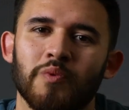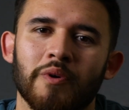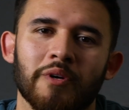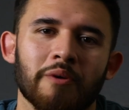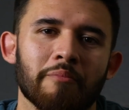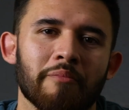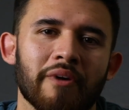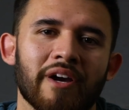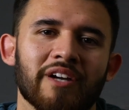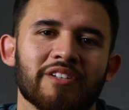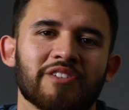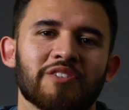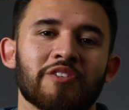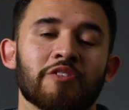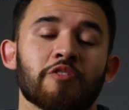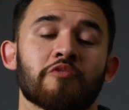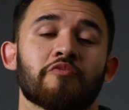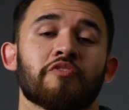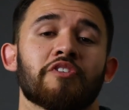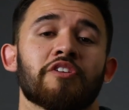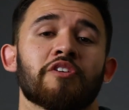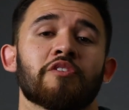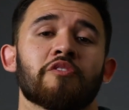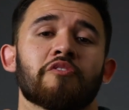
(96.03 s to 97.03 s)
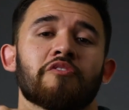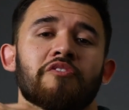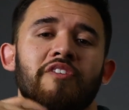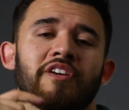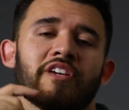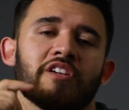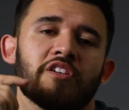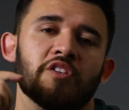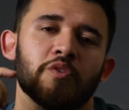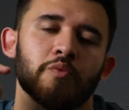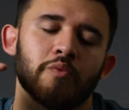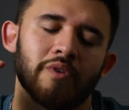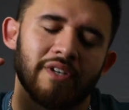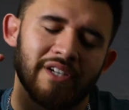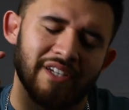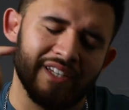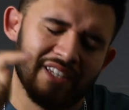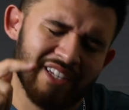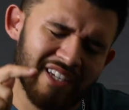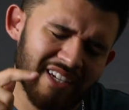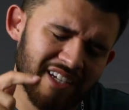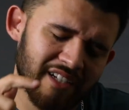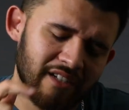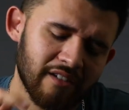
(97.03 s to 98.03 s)
Welcome back to another video. Thank you
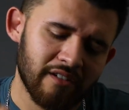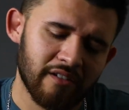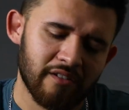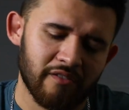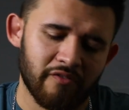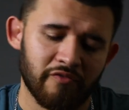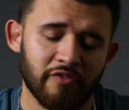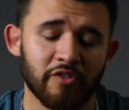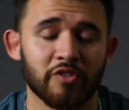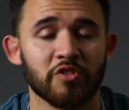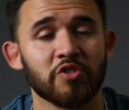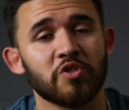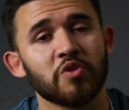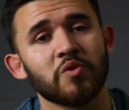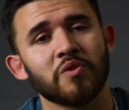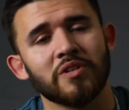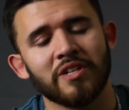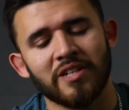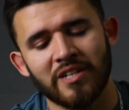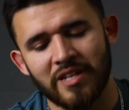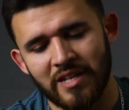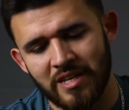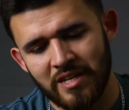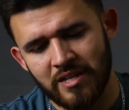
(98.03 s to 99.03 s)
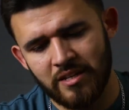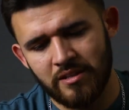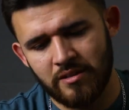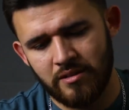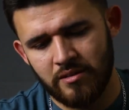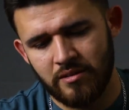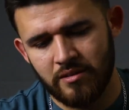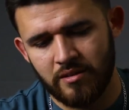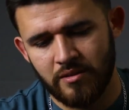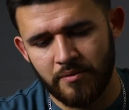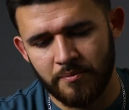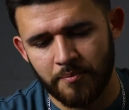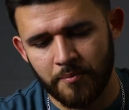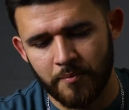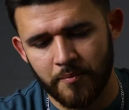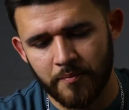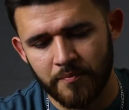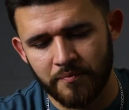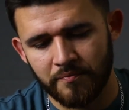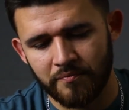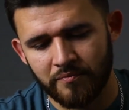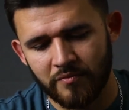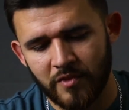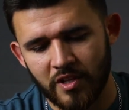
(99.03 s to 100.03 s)
again for tuning in.
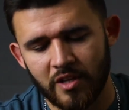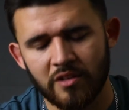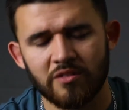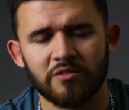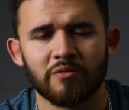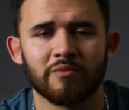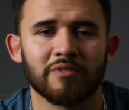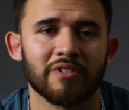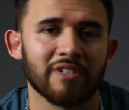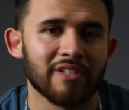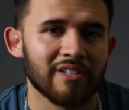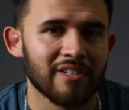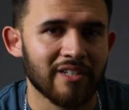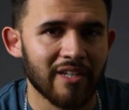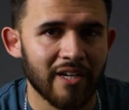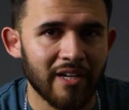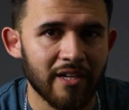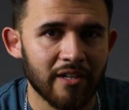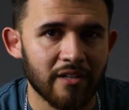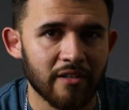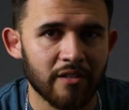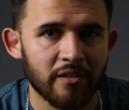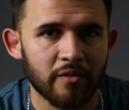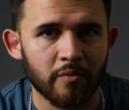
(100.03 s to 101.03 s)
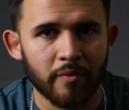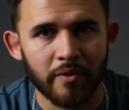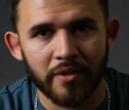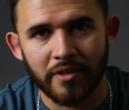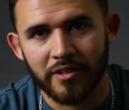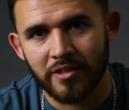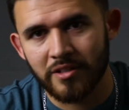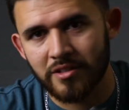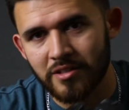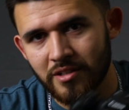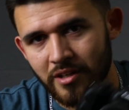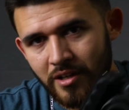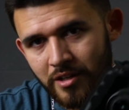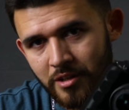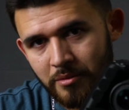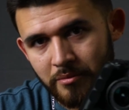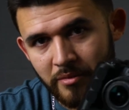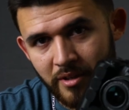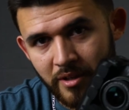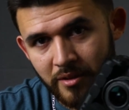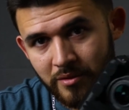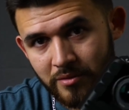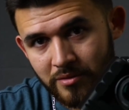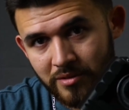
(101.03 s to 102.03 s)
So today we're going to talk
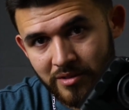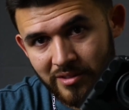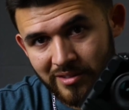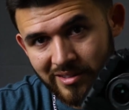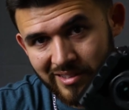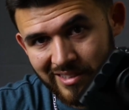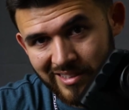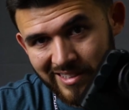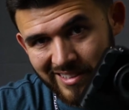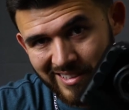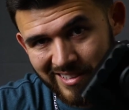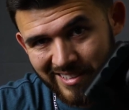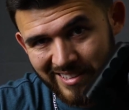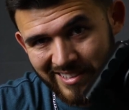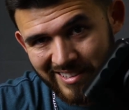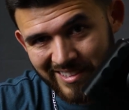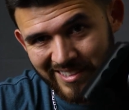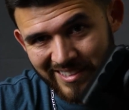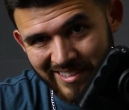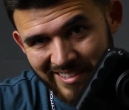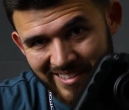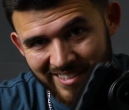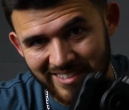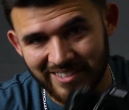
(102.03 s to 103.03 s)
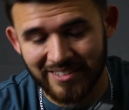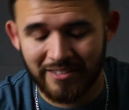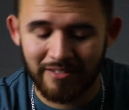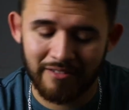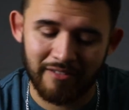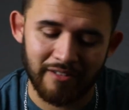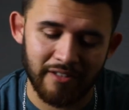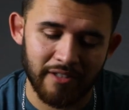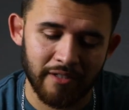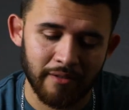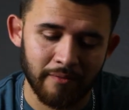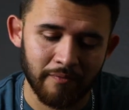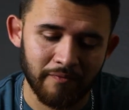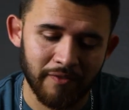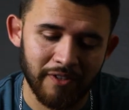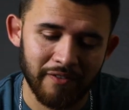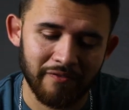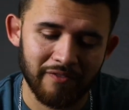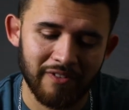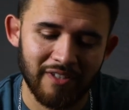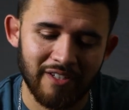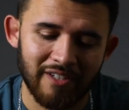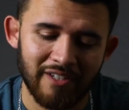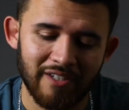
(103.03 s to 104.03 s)
about the
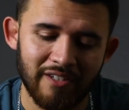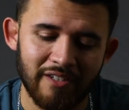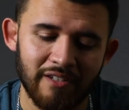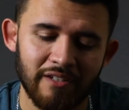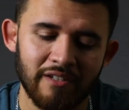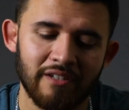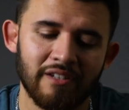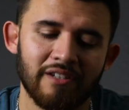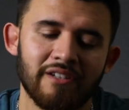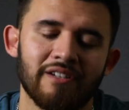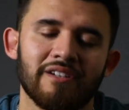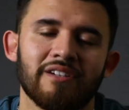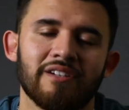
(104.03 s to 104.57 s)
M50.